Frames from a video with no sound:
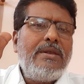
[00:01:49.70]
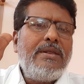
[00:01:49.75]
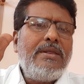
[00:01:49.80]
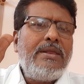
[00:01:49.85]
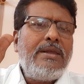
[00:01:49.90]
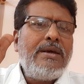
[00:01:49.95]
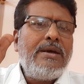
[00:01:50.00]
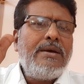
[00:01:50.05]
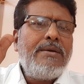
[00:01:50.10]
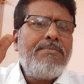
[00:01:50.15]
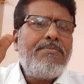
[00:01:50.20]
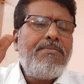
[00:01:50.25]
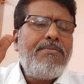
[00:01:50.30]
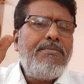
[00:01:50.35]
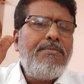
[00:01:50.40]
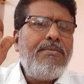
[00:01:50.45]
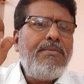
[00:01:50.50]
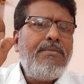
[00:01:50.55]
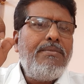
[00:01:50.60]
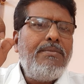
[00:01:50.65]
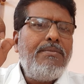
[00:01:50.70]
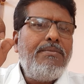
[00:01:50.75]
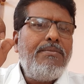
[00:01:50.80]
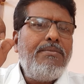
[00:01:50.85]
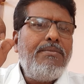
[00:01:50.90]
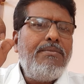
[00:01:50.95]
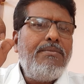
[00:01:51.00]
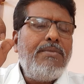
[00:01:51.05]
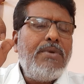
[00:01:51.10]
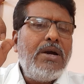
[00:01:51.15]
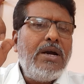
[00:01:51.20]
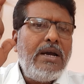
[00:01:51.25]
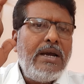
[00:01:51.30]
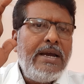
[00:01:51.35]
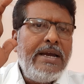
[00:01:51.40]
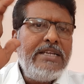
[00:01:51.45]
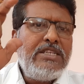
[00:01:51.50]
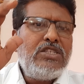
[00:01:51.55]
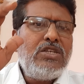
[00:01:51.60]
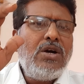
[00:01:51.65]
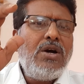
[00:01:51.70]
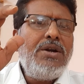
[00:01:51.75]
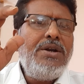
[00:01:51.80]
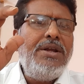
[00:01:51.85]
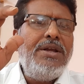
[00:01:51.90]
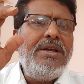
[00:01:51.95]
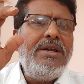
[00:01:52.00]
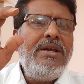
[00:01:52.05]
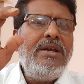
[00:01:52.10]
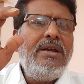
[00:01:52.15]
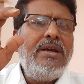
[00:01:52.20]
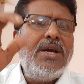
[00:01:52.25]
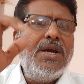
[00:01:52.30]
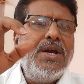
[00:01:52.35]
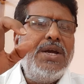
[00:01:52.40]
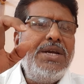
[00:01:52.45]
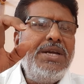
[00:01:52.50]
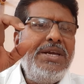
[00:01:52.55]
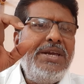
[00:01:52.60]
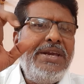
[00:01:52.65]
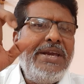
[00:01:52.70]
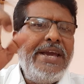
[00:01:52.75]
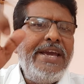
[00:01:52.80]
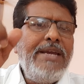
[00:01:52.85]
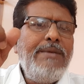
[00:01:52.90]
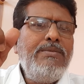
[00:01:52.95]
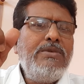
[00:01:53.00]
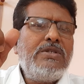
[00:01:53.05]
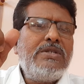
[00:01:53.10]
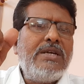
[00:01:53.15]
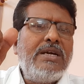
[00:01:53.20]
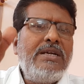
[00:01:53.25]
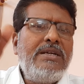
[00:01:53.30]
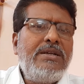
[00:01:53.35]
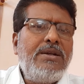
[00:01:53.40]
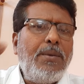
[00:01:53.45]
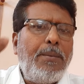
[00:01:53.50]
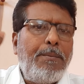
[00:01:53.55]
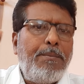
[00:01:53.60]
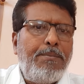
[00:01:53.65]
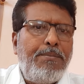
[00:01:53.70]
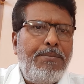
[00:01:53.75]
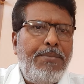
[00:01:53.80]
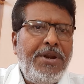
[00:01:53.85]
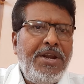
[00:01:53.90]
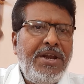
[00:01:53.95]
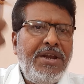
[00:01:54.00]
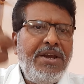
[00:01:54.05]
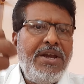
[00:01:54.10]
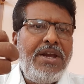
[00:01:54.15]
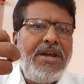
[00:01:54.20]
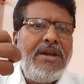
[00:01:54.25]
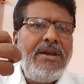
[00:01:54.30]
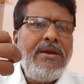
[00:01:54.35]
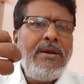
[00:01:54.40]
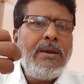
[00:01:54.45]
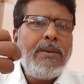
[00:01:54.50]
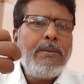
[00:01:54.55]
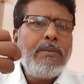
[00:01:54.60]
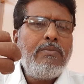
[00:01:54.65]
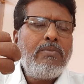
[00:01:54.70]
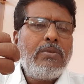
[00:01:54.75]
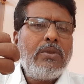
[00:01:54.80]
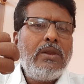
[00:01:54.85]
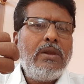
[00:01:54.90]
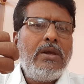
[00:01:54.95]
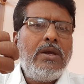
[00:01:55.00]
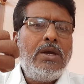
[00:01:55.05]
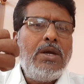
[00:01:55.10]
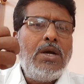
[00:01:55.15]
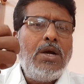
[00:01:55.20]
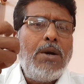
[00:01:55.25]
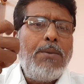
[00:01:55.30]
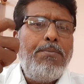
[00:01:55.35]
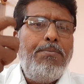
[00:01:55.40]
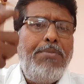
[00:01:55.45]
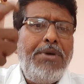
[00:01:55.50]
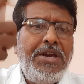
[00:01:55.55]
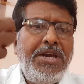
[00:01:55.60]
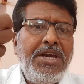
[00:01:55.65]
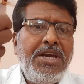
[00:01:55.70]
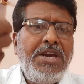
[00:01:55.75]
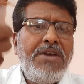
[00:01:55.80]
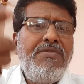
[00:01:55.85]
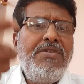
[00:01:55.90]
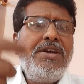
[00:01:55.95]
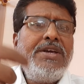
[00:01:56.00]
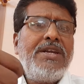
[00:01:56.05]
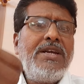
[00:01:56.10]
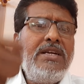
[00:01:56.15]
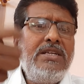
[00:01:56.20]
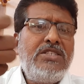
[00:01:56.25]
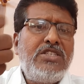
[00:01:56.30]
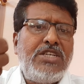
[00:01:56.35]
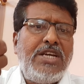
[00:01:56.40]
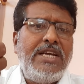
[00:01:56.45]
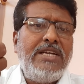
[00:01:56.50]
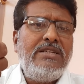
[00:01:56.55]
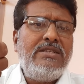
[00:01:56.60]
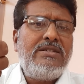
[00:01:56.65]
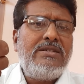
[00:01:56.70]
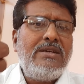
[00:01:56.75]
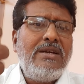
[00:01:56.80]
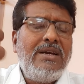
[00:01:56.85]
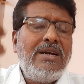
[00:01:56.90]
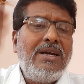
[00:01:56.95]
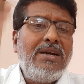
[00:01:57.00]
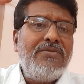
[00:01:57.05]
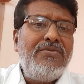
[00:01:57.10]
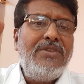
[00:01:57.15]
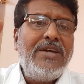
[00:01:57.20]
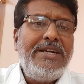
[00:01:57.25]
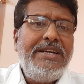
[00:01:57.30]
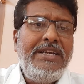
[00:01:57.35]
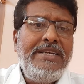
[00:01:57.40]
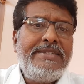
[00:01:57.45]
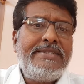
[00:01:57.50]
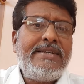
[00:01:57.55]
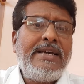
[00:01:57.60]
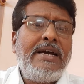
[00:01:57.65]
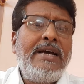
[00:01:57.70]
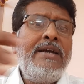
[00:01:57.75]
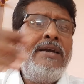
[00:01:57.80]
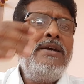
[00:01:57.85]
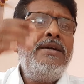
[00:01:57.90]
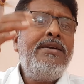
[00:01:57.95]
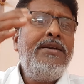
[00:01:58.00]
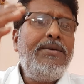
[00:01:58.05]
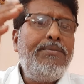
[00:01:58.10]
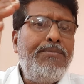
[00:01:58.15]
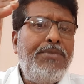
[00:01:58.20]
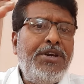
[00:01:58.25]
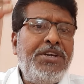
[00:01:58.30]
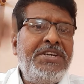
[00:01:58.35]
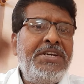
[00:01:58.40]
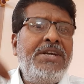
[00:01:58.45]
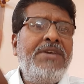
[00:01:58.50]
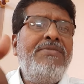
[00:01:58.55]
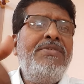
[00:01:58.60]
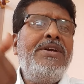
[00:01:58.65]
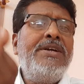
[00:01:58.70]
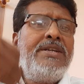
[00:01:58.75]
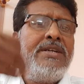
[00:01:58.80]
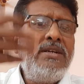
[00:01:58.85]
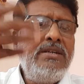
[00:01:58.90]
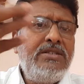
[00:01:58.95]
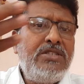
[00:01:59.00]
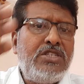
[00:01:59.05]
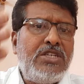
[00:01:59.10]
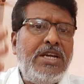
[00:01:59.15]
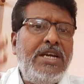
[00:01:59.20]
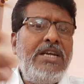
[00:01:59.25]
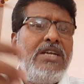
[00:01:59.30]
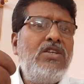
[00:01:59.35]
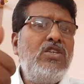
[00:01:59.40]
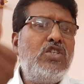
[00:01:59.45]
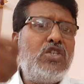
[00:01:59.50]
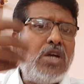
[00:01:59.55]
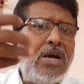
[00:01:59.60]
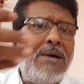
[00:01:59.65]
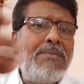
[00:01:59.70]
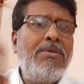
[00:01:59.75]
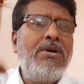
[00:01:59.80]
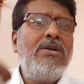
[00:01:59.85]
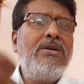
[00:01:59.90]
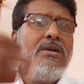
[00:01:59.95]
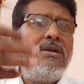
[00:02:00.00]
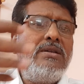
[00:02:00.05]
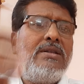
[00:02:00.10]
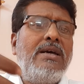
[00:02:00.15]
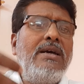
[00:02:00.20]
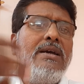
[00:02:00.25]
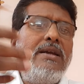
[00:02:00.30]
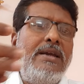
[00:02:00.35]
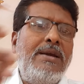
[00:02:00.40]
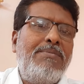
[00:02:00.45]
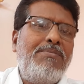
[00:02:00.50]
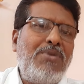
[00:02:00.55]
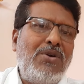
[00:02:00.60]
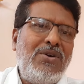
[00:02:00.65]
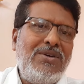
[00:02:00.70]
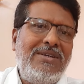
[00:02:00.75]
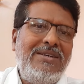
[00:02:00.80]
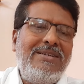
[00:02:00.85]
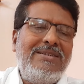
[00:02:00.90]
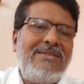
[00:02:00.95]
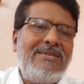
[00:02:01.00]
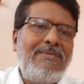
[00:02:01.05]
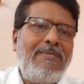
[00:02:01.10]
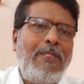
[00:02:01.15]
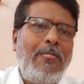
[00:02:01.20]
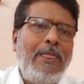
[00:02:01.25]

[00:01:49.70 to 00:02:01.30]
The HRD aims at bringing behavioral change, the desired behavioral change among the employees.